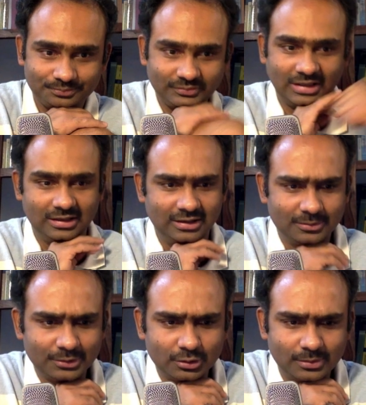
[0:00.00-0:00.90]
let, let
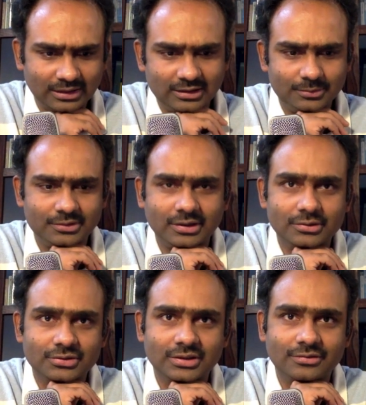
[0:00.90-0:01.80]
me go back let me try to
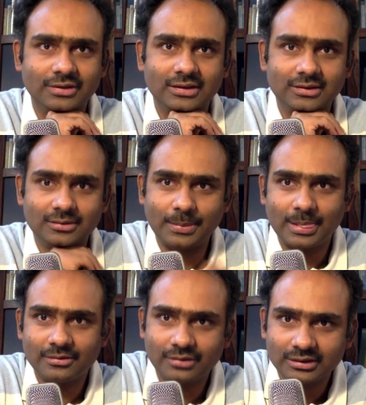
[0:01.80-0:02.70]
see if i can
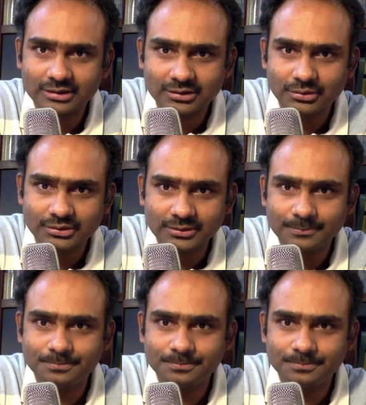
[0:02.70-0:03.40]
find that equation